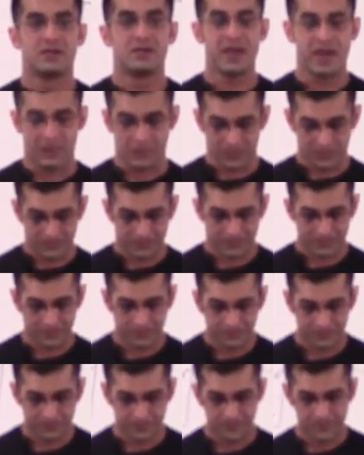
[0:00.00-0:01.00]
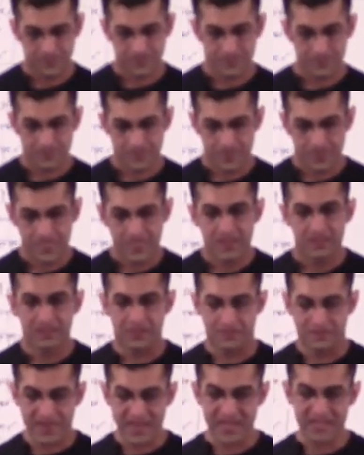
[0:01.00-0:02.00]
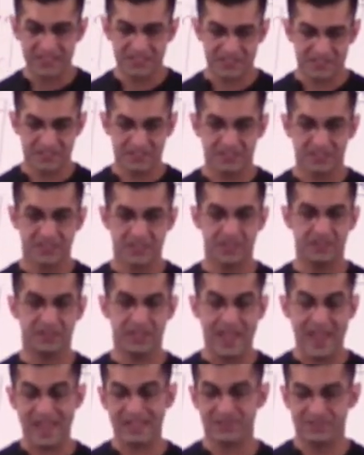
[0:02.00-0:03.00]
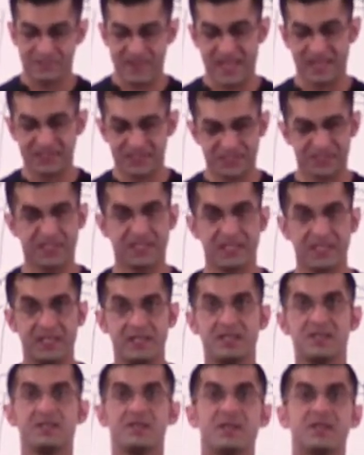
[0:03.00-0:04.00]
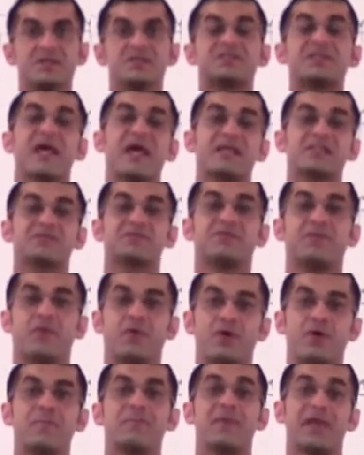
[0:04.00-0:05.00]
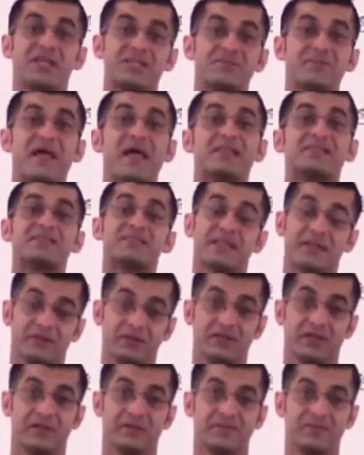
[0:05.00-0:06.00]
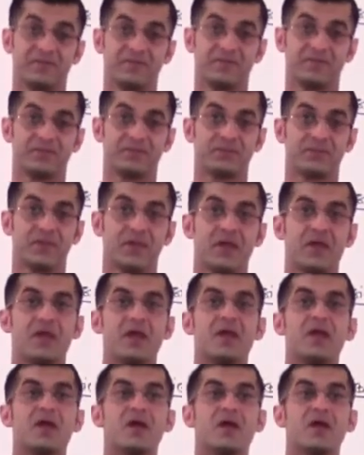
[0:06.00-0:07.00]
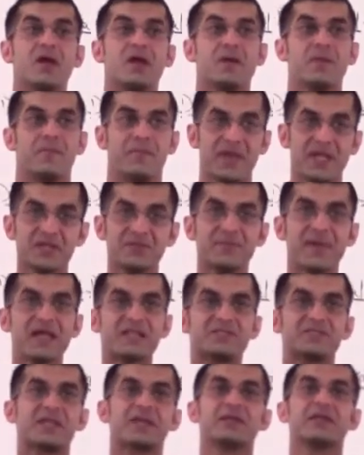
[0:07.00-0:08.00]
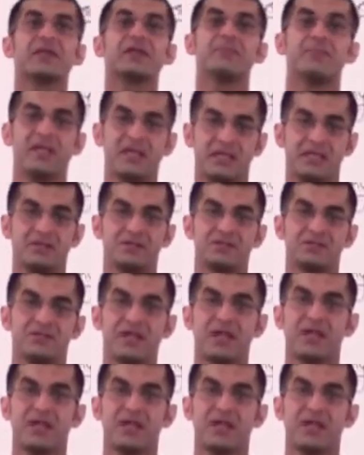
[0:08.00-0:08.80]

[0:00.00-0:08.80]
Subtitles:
Now, the base in the X base T stands for baseband signaling. Baseband signaling means